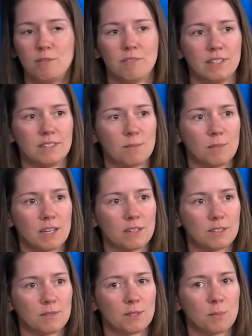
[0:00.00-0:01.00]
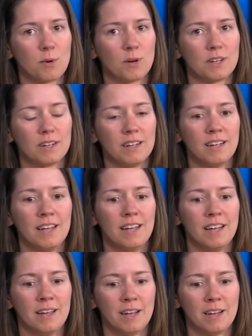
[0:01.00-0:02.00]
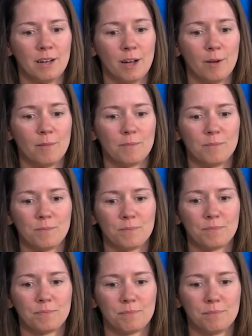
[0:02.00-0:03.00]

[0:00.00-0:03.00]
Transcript: and written some letters of support. And we um, appreciate that